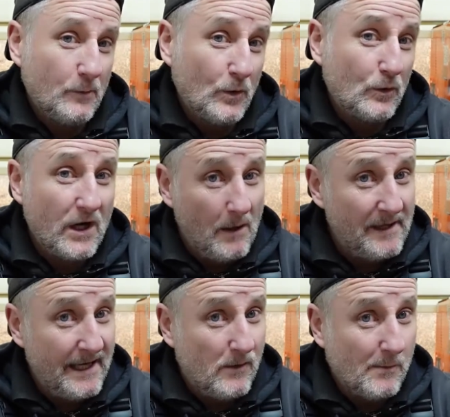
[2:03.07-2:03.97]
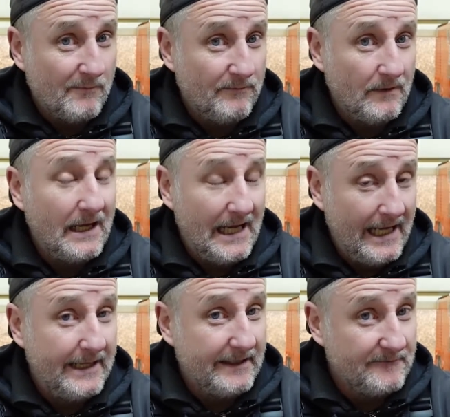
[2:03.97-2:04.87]
will come in out
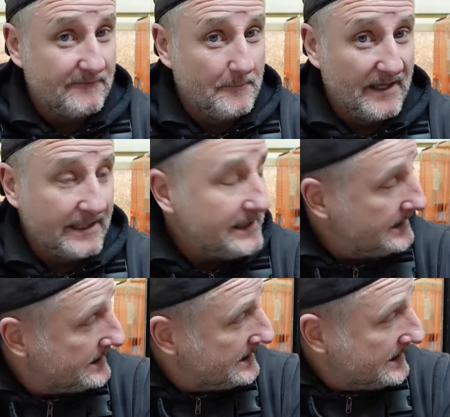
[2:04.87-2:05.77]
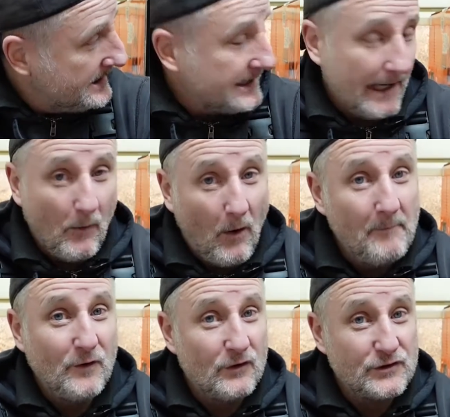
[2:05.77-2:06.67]
handy for me. Now,
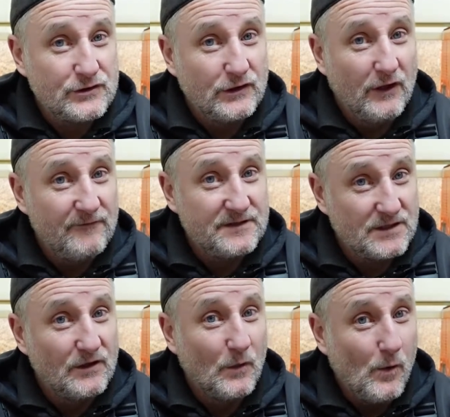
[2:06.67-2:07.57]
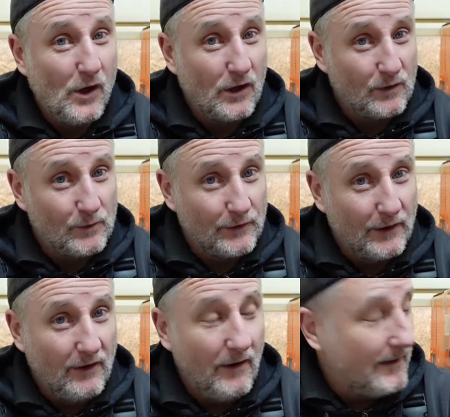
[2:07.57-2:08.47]
I'm not sure if it's going to work or
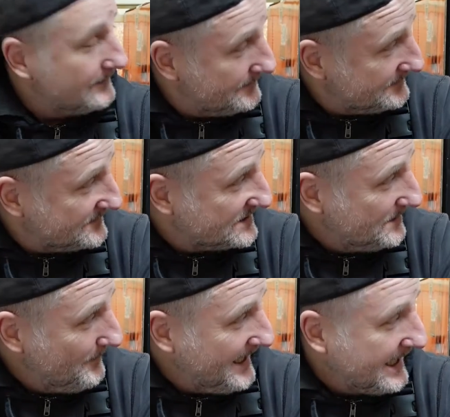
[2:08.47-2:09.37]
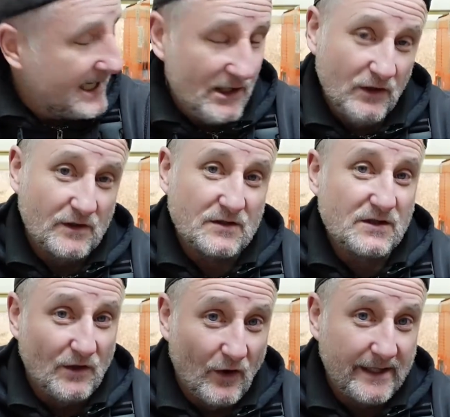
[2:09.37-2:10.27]
not. To me, it looks
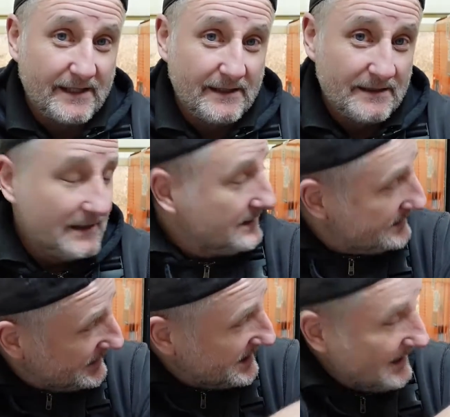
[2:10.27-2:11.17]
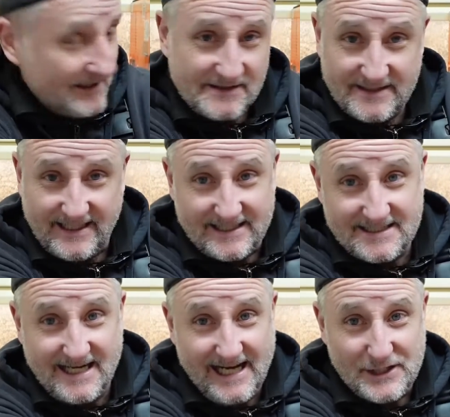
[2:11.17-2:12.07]
like, you can't see it, it's
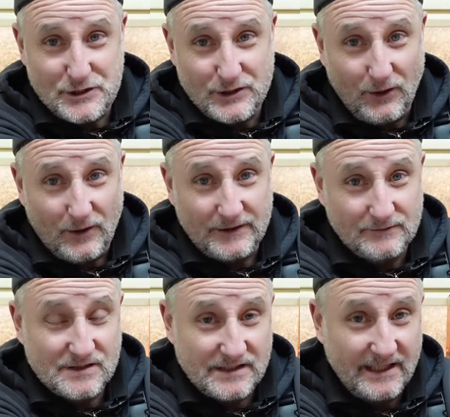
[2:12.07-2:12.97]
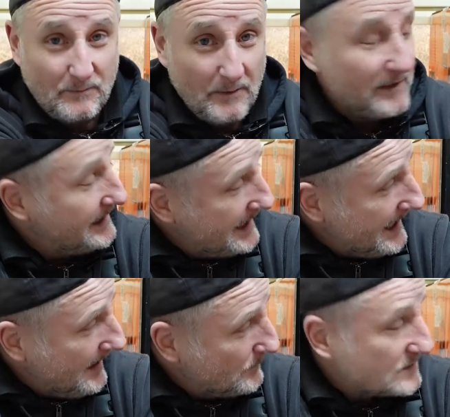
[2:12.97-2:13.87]
out of shot. You'll see it when we get it
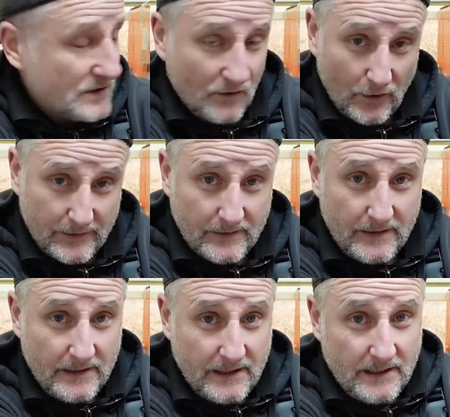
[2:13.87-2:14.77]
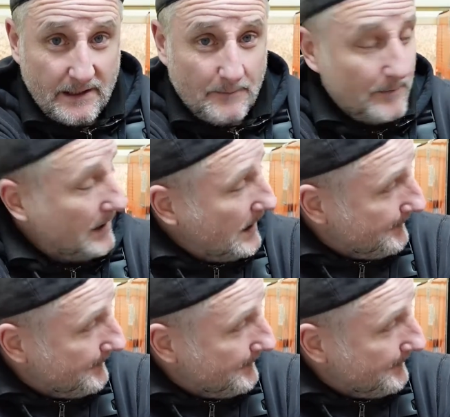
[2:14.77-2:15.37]
outside. But